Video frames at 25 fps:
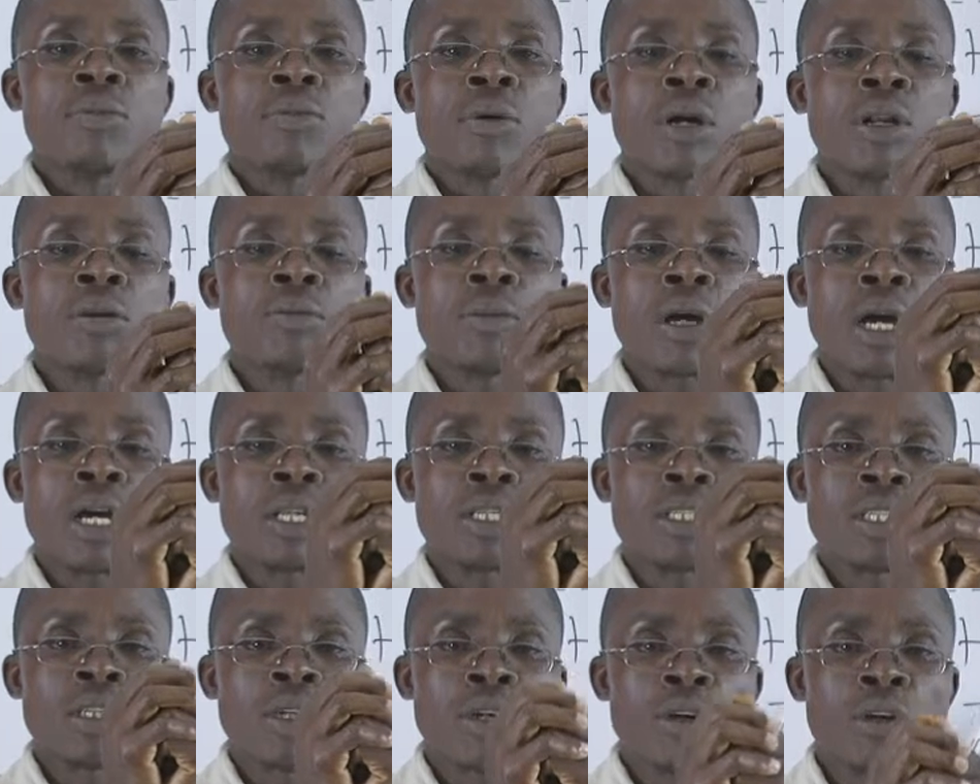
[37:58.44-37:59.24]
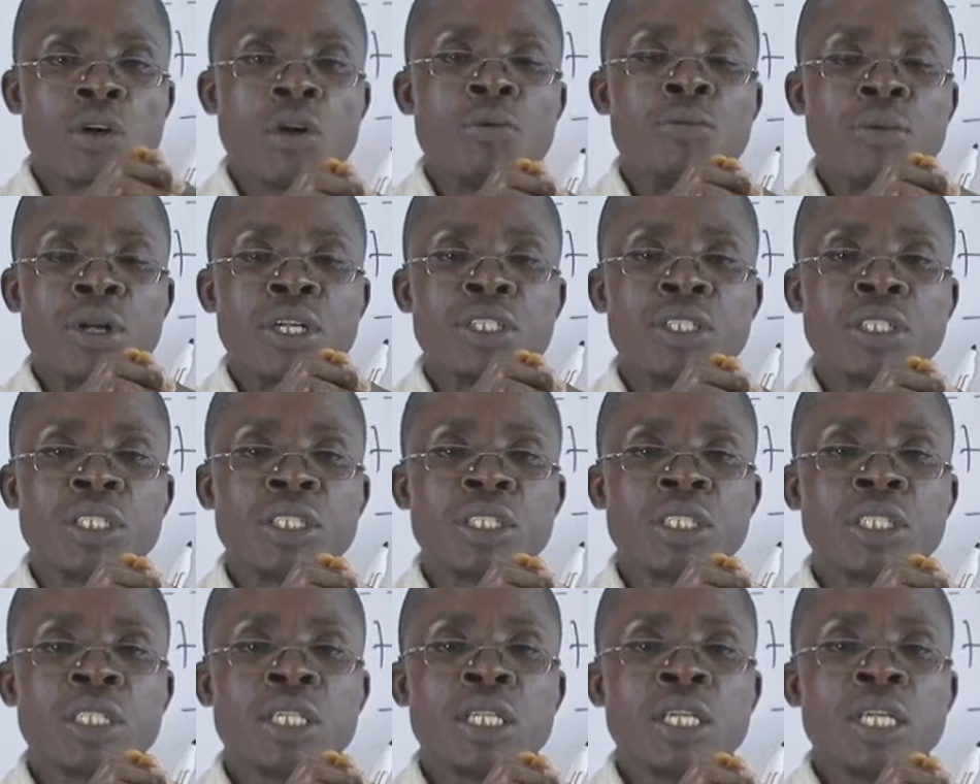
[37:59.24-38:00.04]
palm and compress
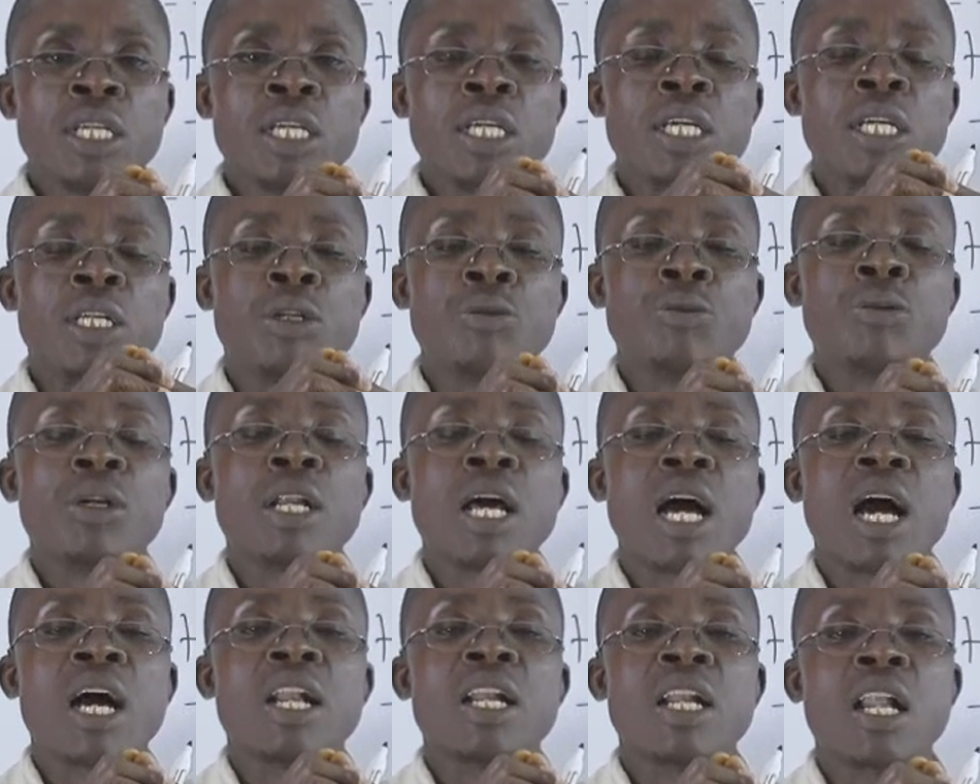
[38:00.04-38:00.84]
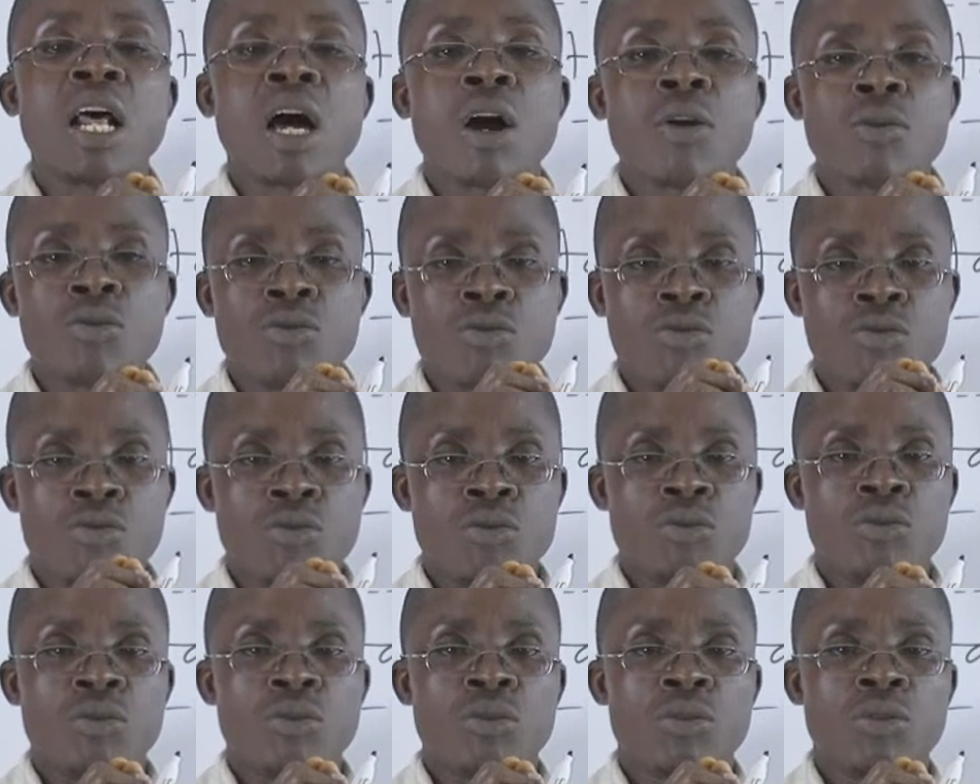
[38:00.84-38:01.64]
it, it will allow
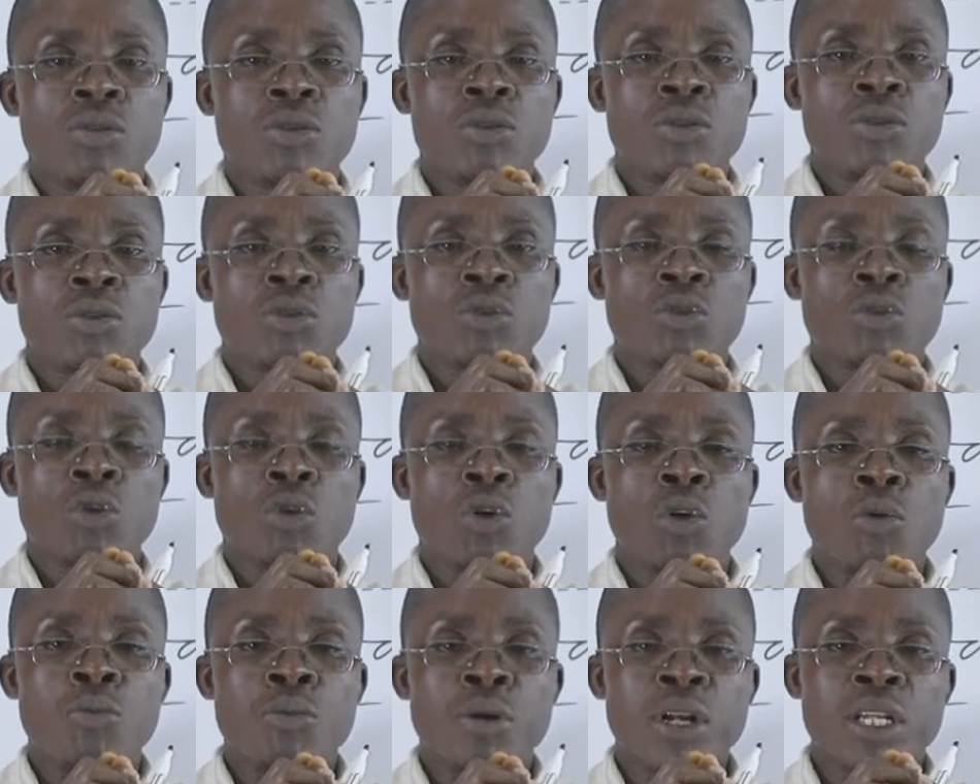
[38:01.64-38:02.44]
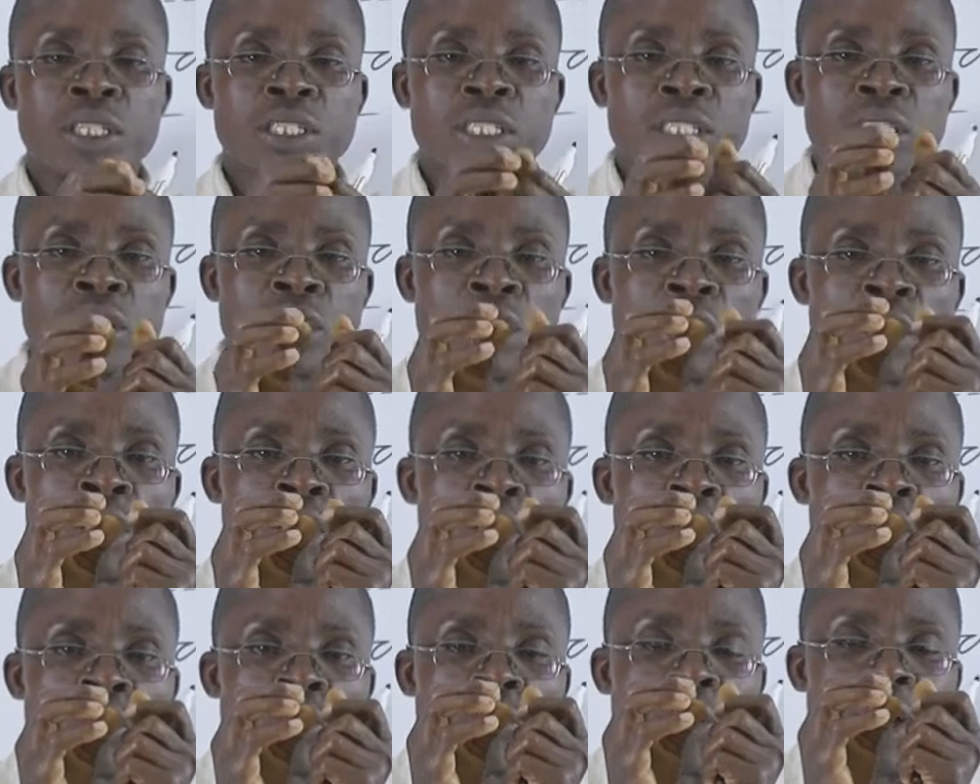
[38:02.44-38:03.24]
you to compress it
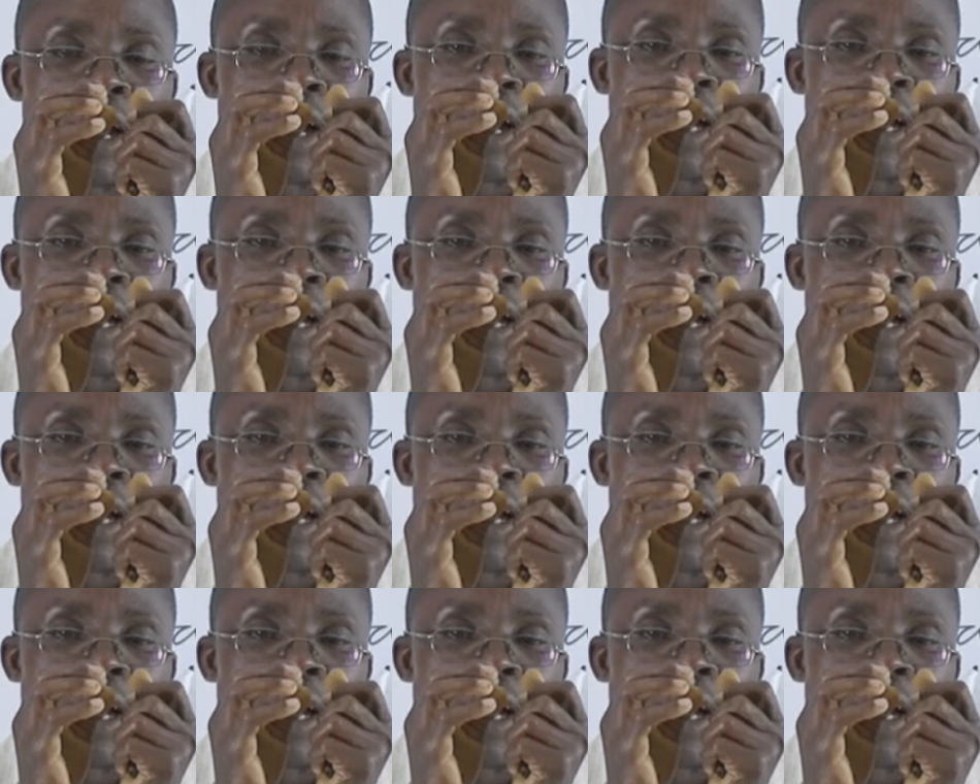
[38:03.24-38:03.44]
to